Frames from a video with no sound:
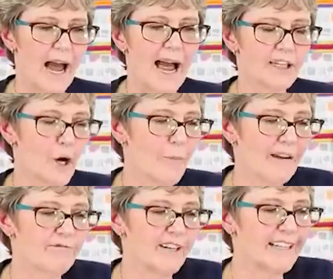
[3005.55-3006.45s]
I know my
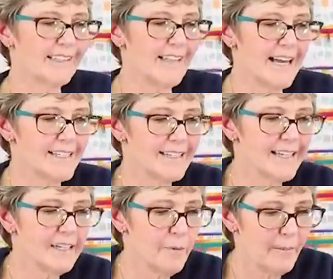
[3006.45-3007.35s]
friend
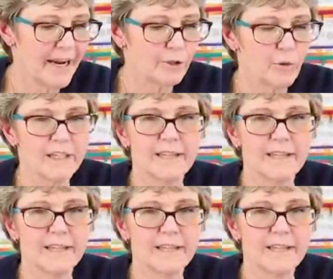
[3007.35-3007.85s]
Leslie made one